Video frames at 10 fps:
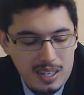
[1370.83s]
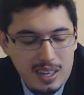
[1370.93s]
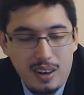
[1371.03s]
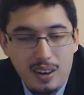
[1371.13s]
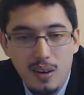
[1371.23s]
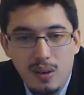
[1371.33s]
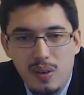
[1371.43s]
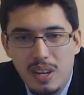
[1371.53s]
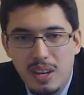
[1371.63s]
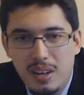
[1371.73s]
yeah,
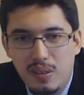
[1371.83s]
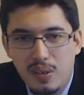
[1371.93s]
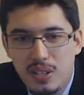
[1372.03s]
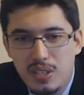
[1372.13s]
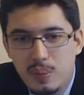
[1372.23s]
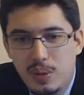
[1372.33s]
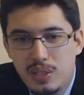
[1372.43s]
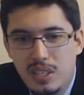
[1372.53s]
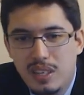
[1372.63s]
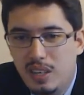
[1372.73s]
hopefully they can find
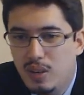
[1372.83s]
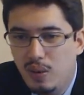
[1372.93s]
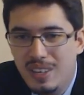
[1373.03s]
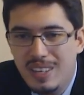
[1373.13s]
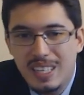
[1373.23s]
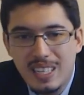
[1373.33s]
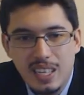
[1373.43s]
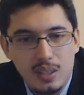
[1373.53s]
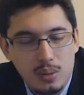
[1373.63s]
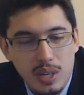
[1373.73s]
sponsorship. Hopefully he can
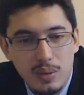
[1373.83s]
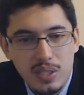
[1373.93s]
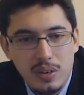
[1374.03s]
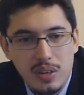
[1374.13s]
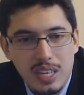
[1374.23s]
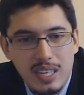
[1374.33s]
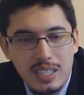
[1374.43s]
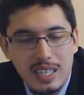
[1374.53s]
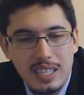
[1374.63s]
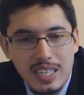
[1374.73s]
get a great result in
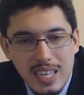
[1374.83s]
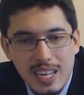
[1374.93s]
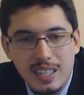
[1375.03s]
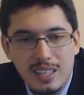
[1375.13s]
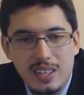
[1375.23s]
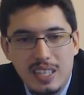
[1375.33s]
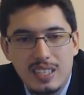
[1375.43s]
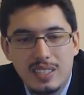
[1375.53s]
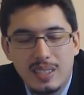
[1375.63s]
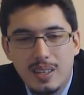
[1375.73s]
Indy again, like
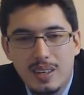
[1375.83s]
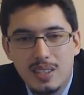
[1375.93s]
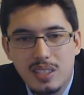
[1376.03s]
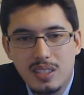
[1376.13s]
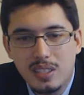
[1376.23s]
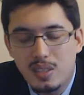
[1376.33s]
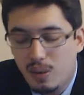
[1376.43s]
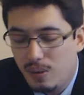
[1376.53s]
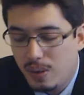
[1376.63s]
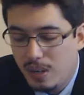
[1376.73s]
he did last year in the
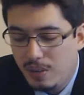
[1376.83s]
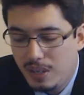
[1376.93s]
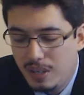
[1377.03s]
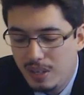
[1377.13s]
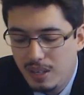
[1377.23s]
top 5.